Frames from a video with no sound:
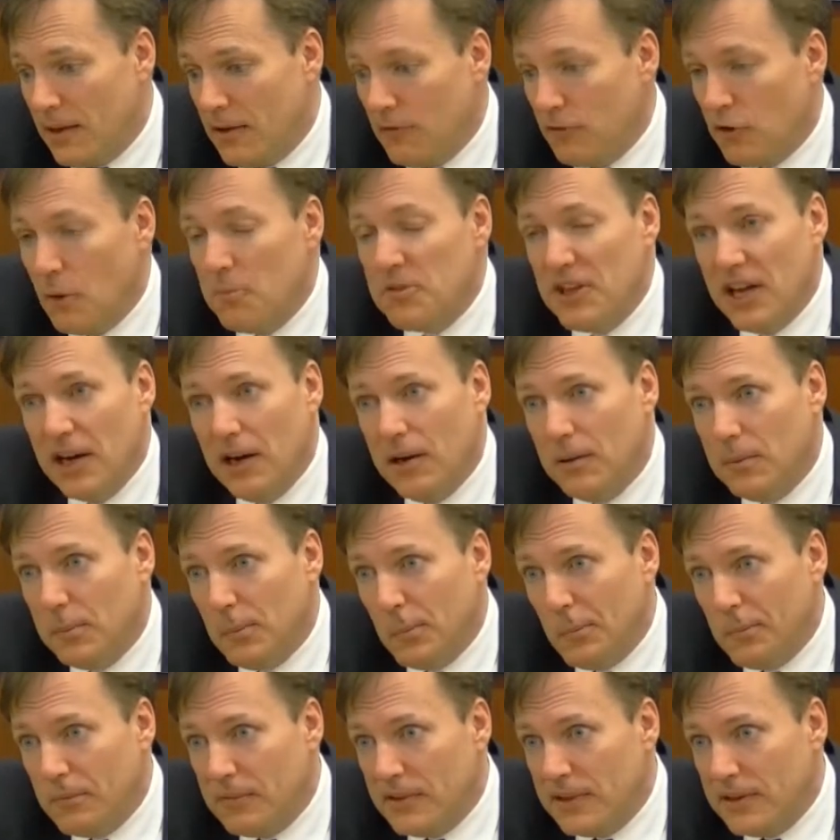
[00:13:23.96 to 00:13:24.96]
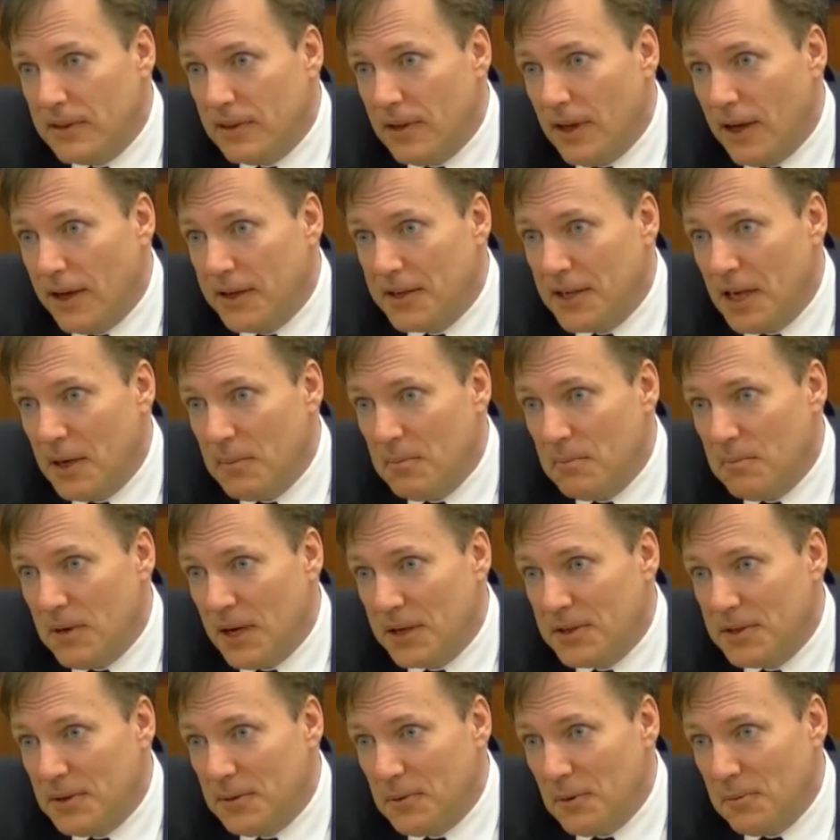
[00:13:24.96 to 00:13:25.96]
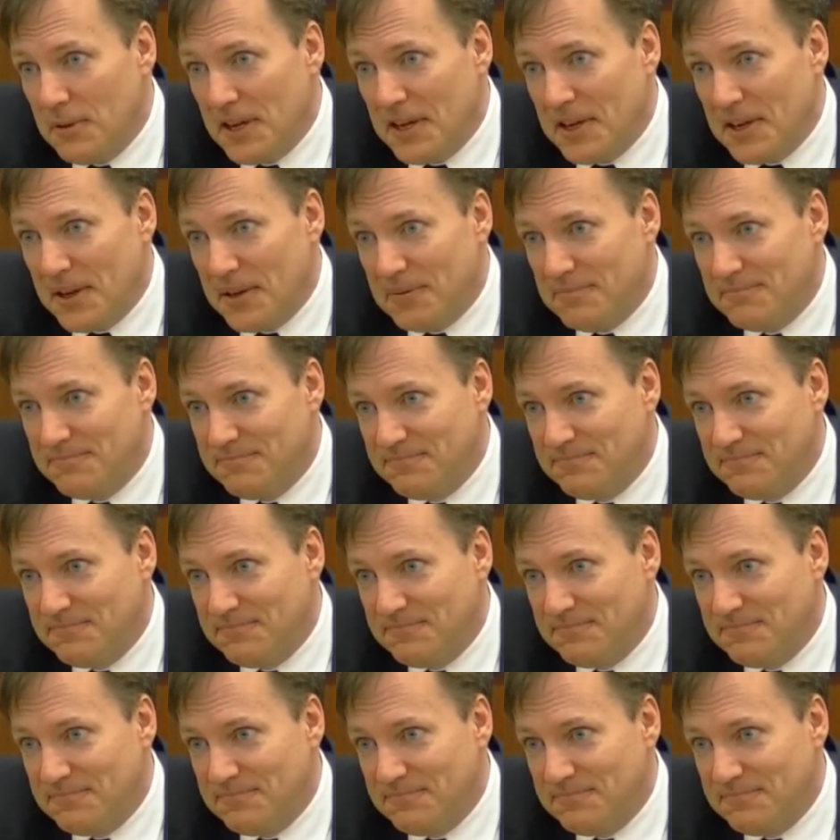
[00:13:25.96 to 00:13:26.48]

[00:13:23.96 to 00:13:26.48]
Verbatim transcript: from there. I came back to Romania,